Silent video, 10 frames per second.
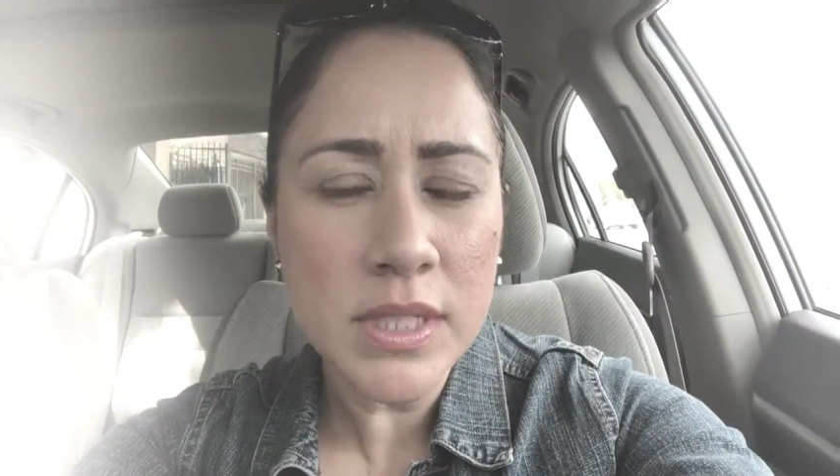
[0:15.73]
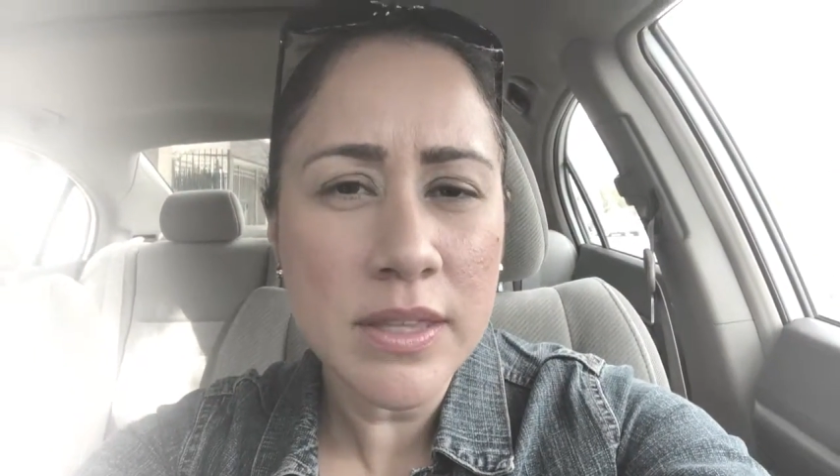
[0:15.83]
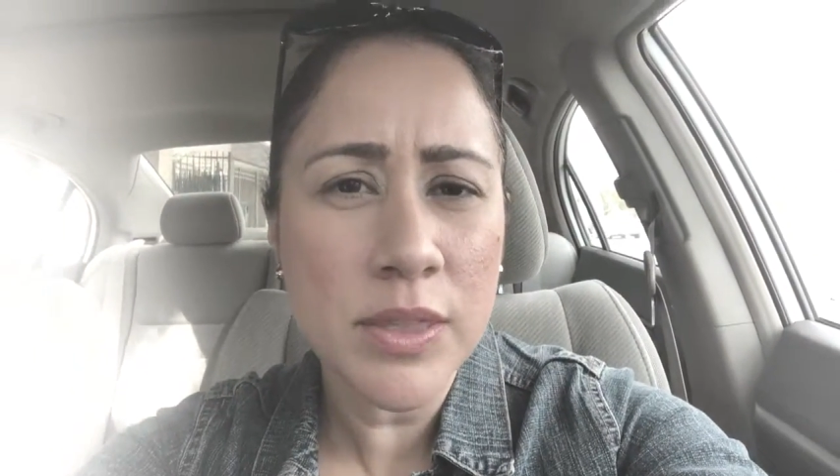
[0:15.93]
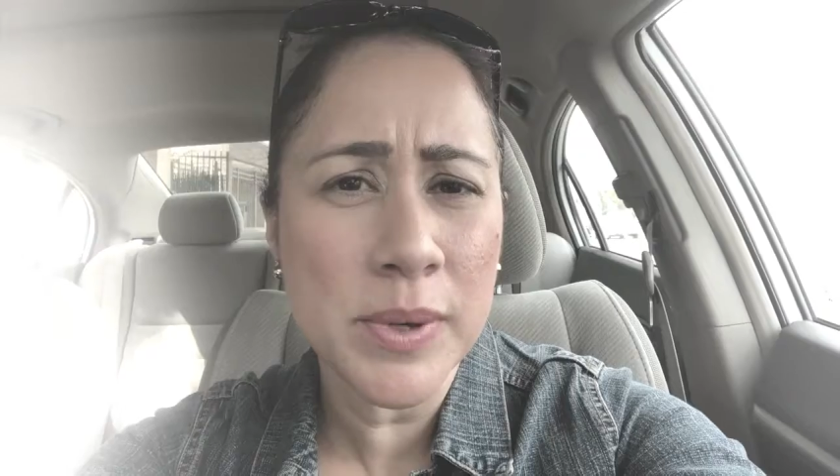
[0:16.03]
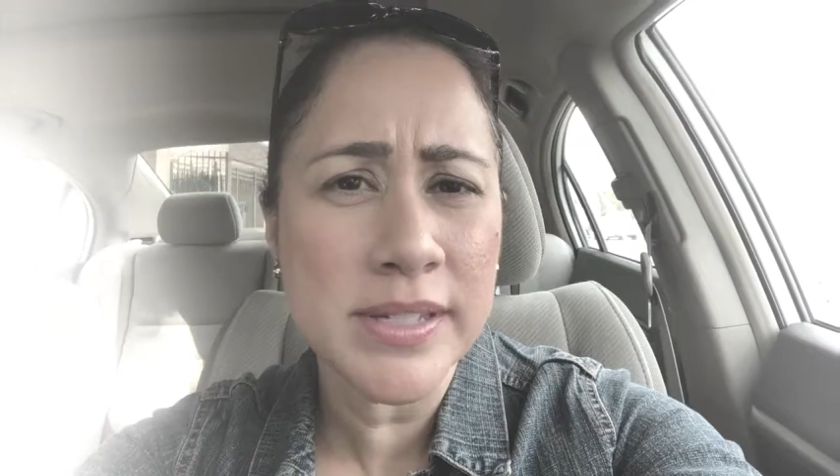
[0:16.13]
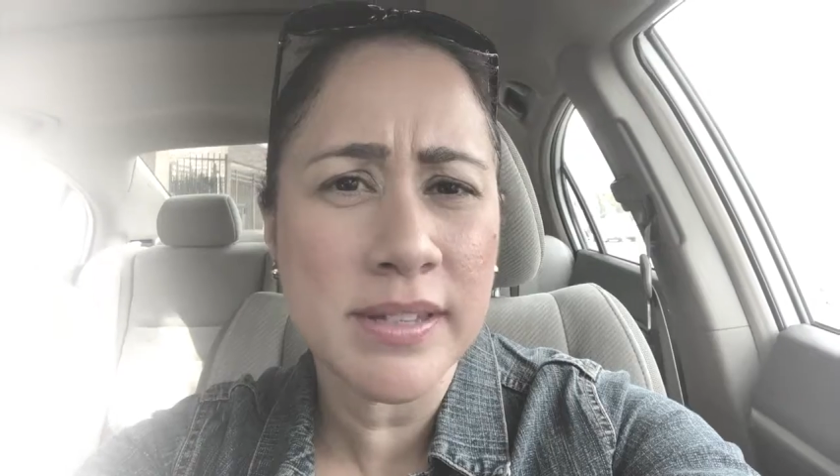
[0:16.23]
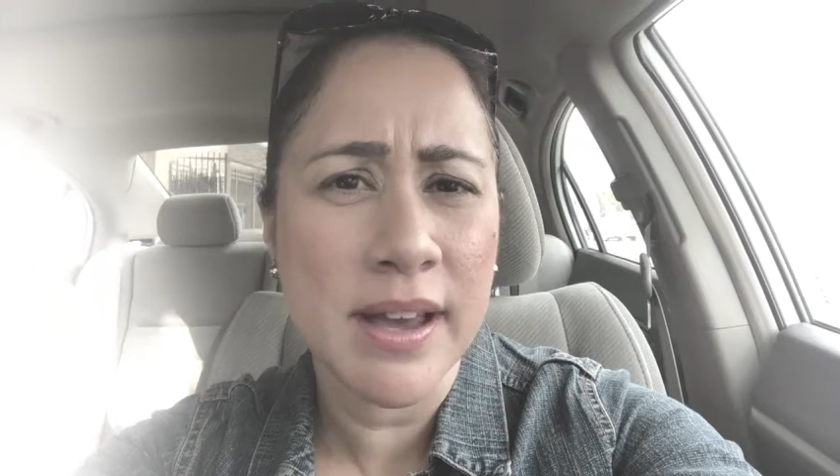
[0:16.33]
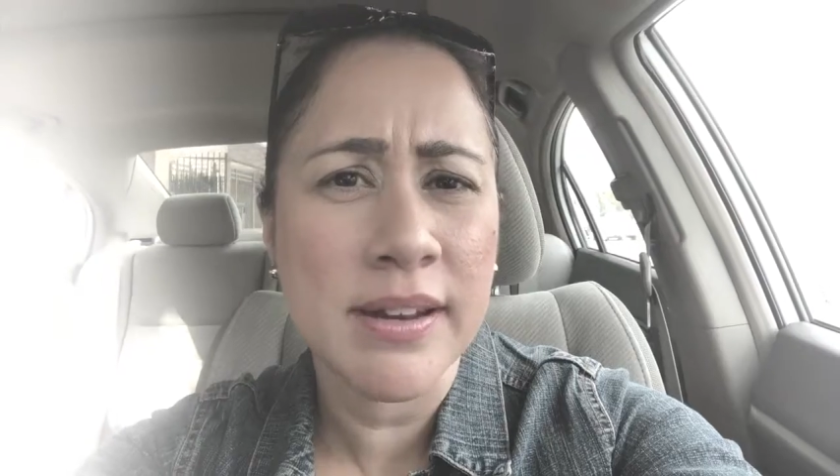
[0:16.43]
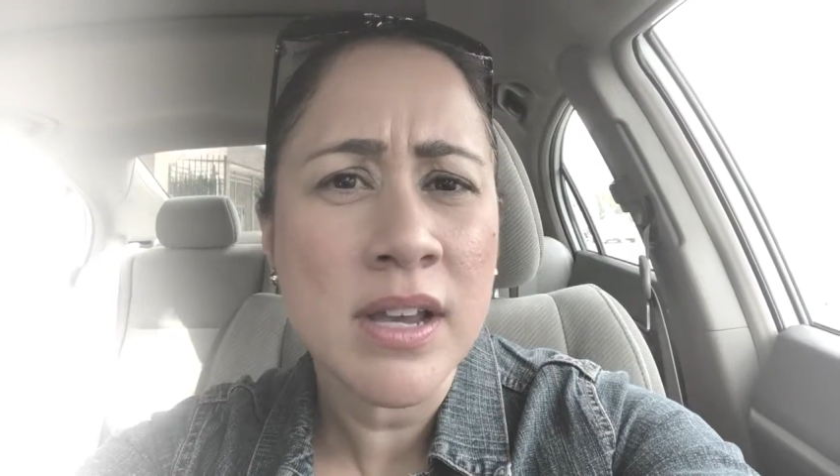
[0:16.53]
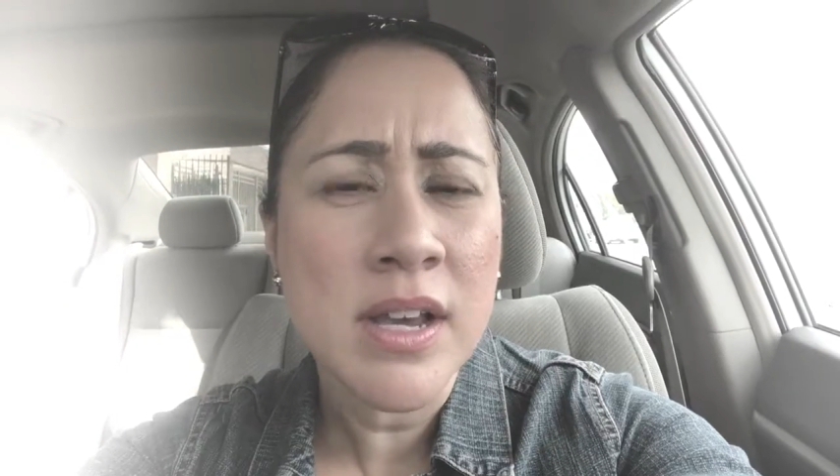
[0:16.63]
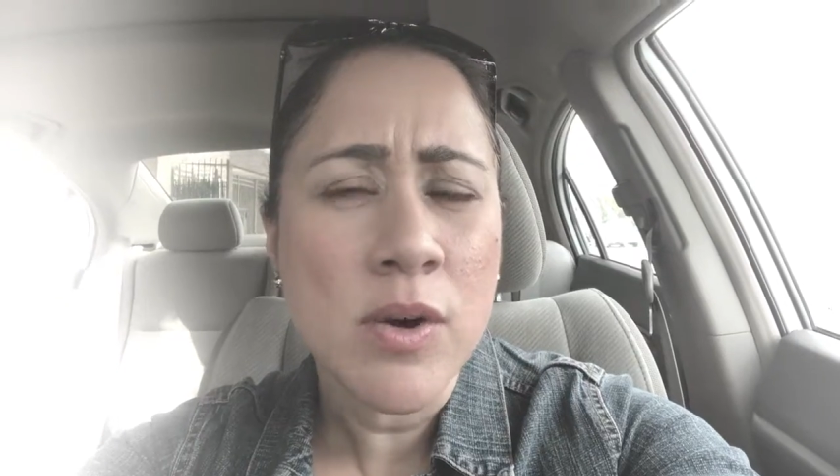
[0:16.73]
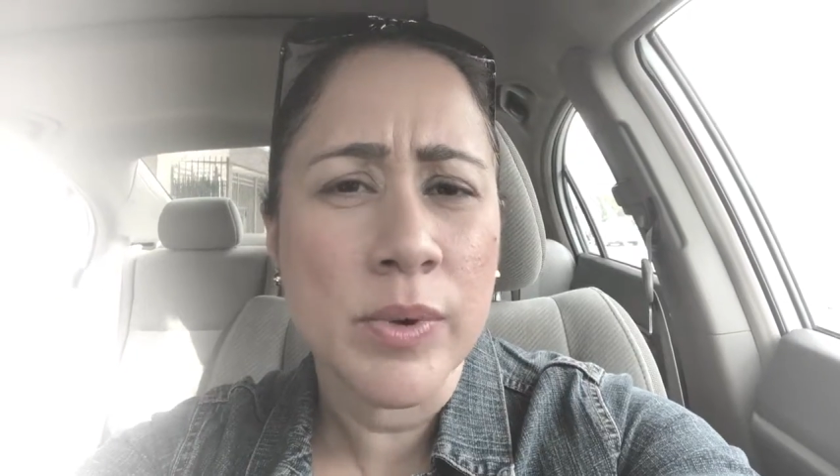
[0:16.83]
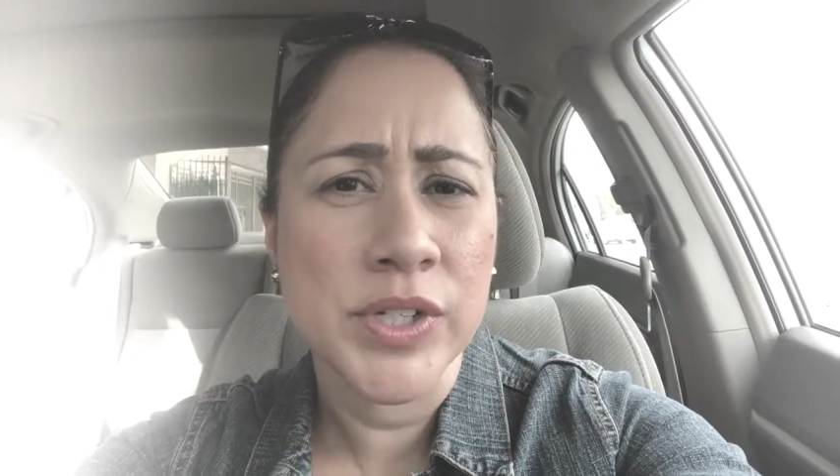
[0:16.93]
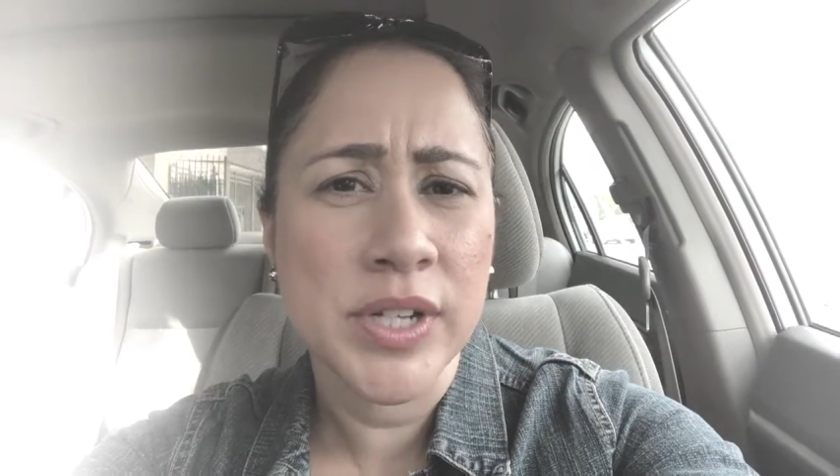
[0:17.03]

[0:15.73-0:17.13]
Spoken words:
the ones that were